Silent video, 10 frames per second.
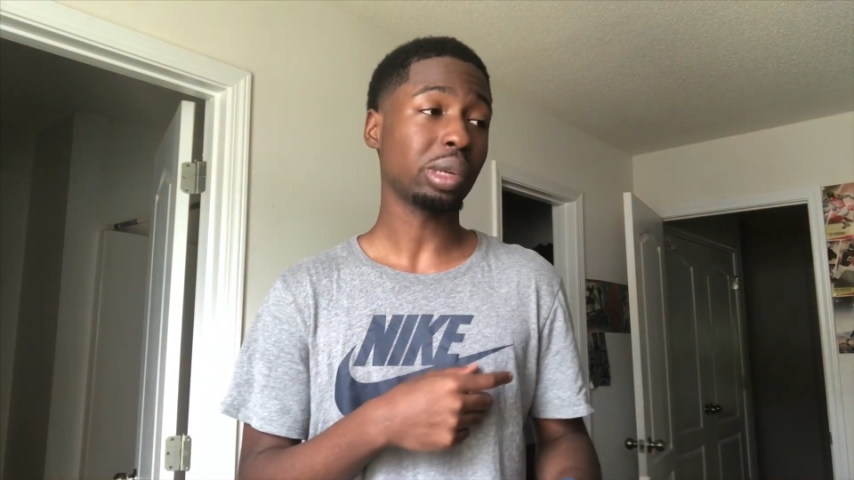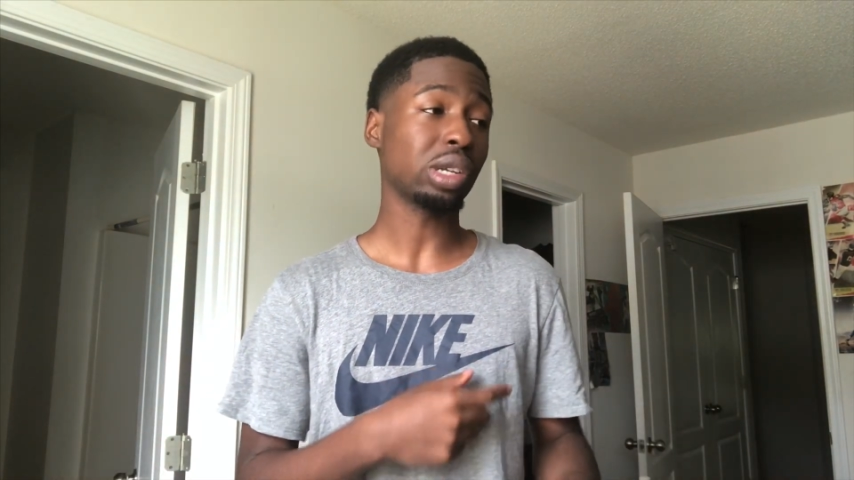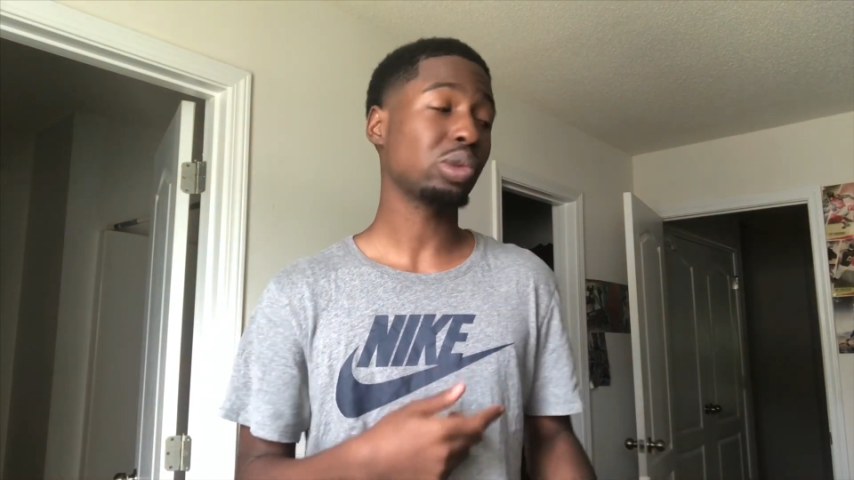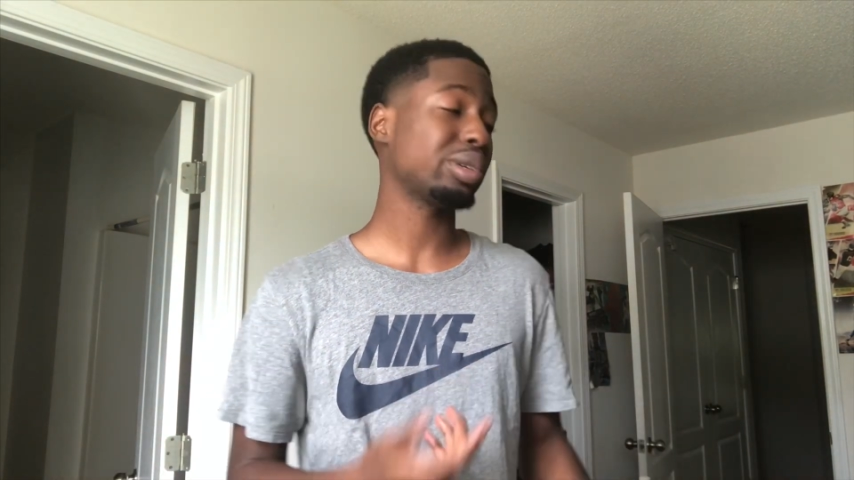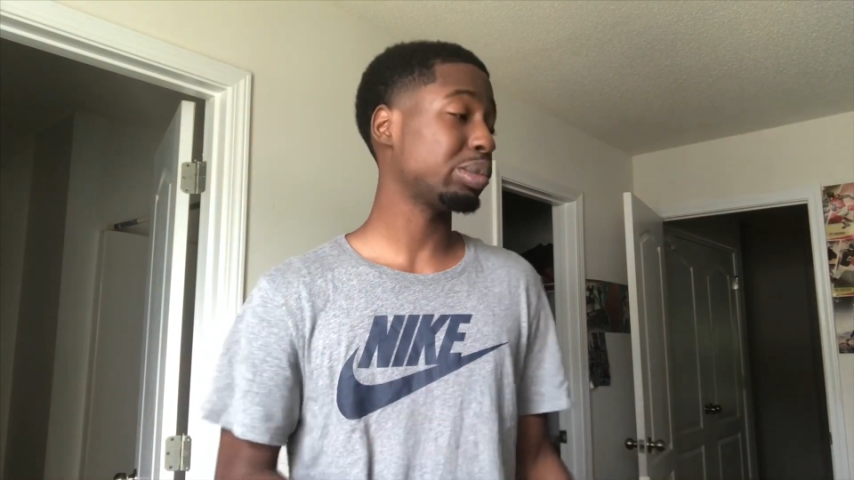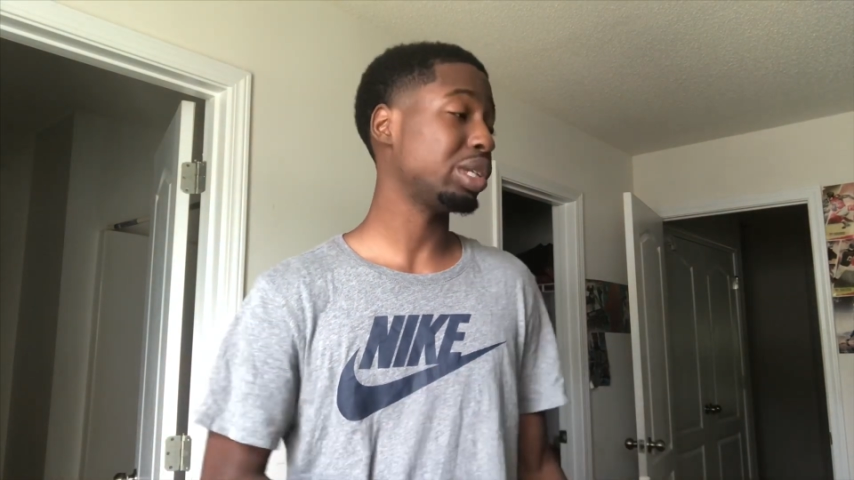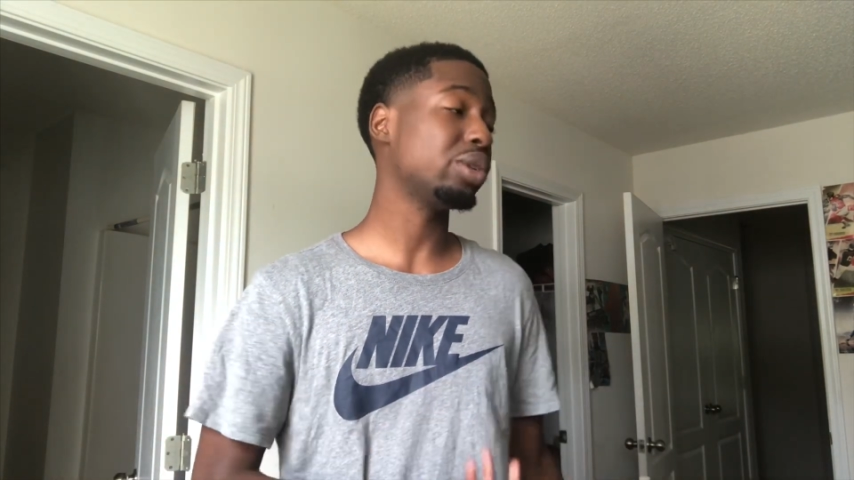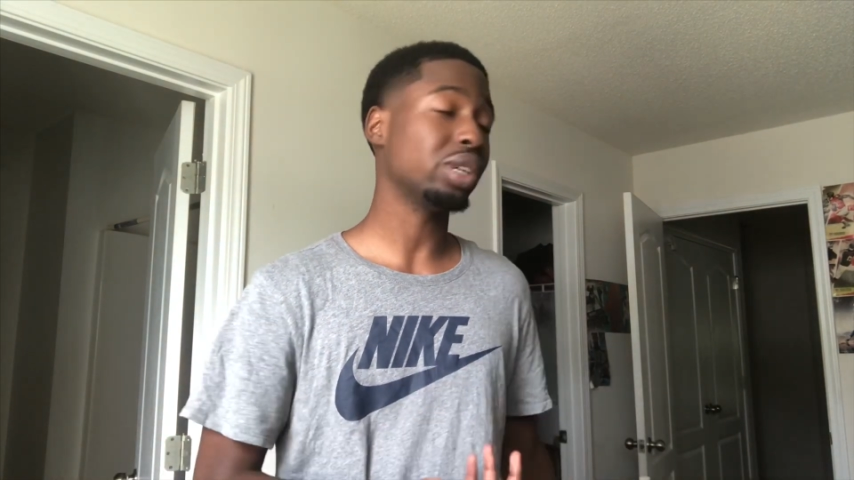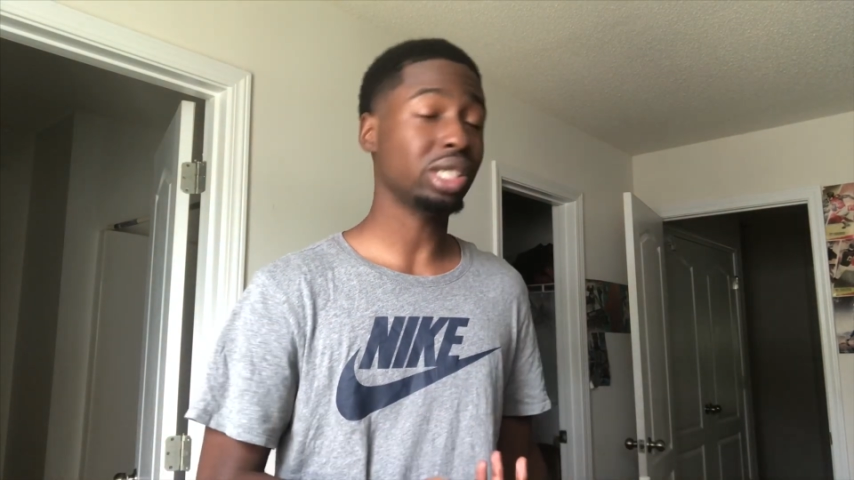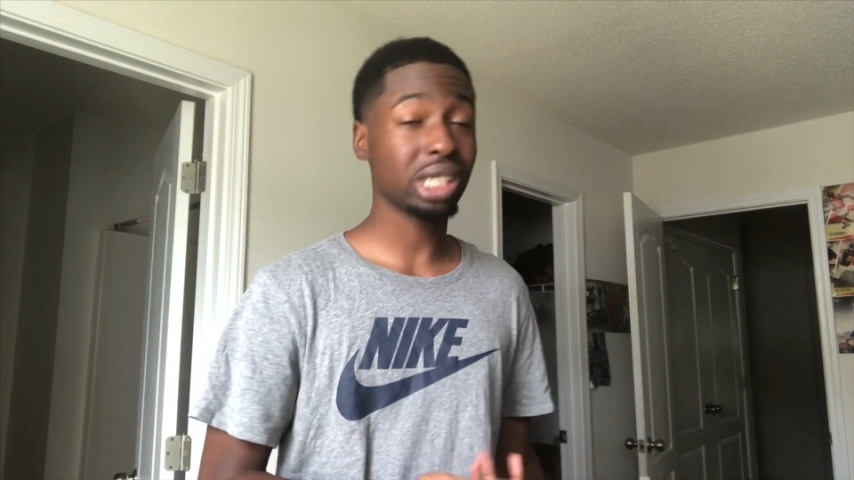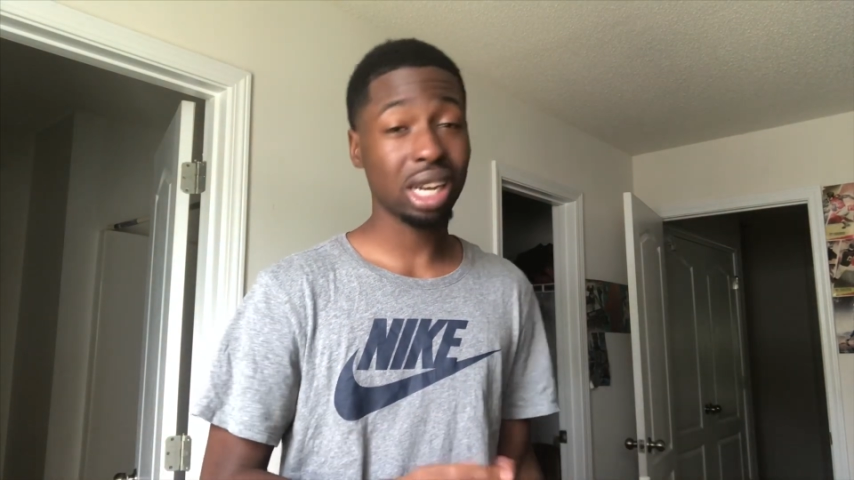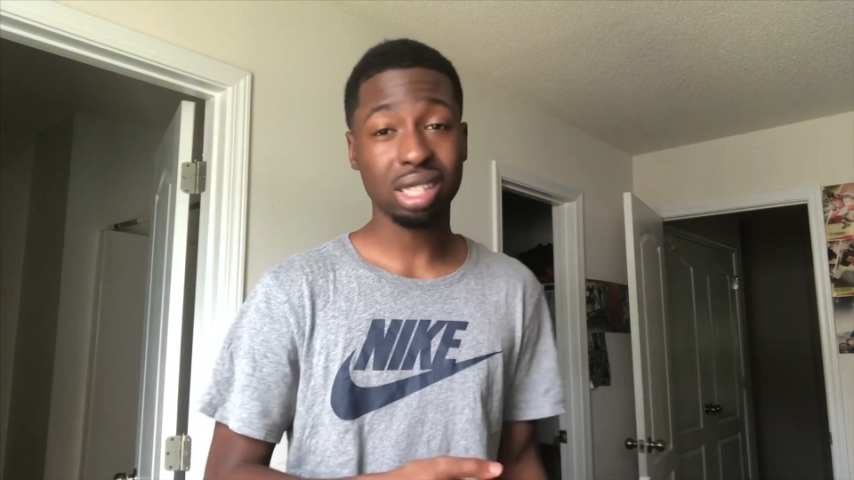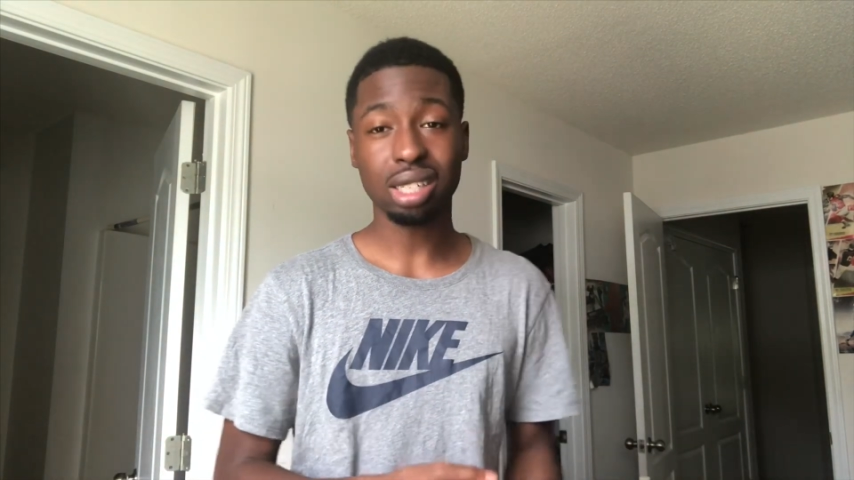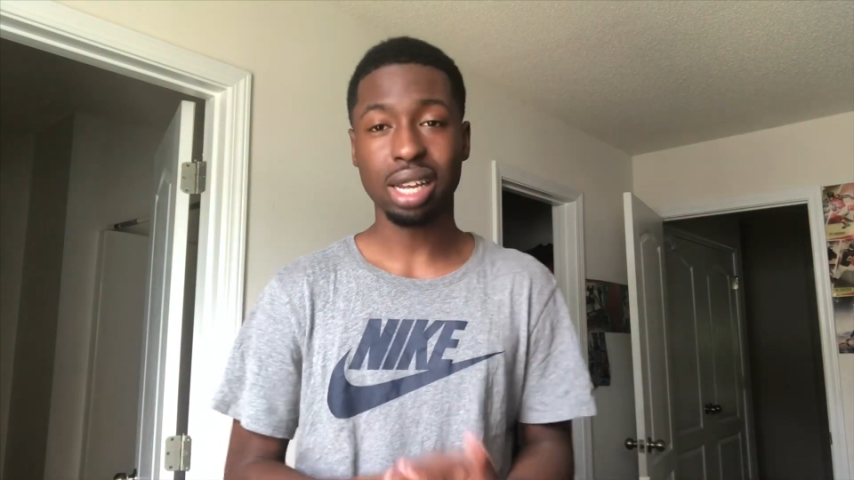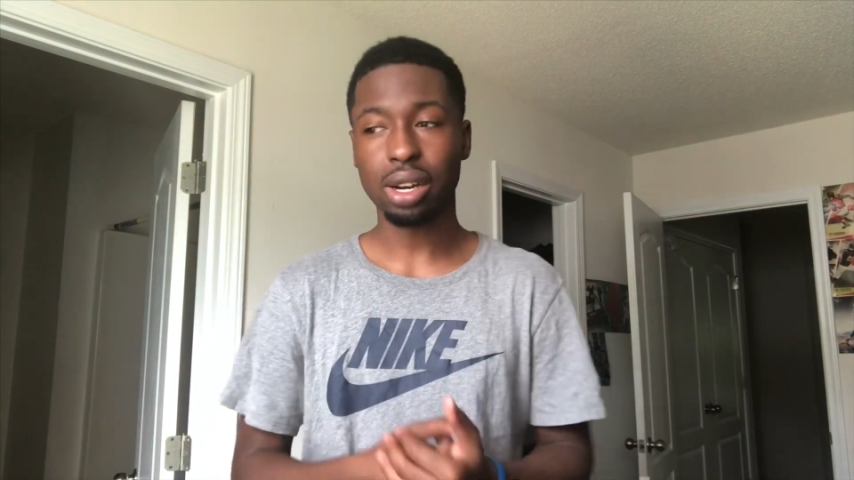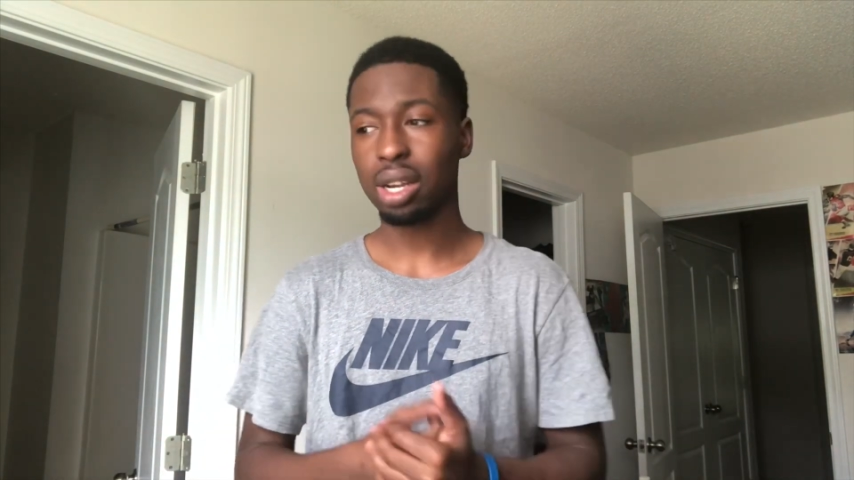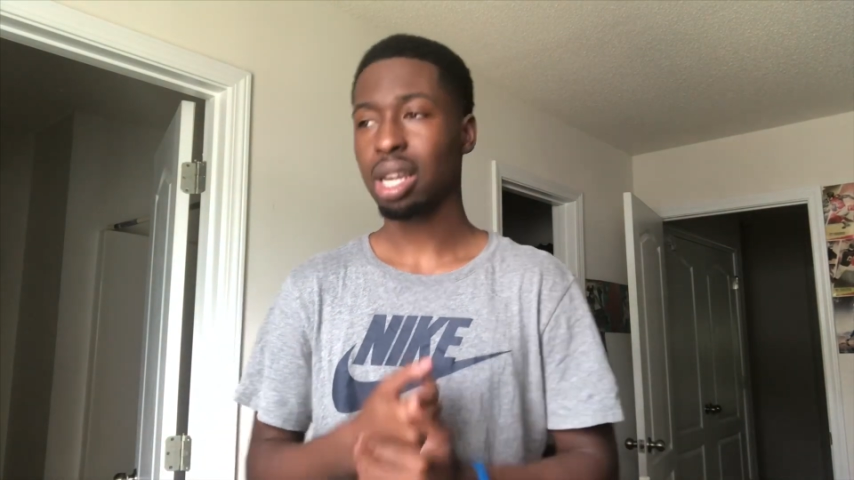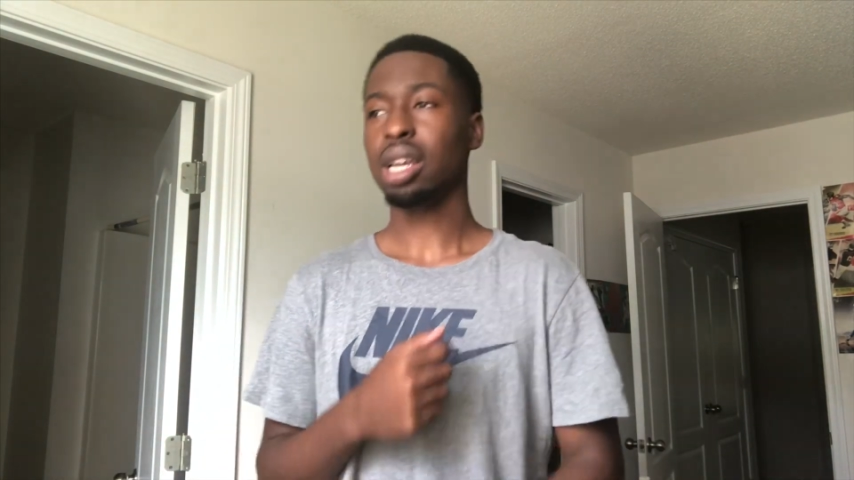because we're supposed to be doing a challenge later,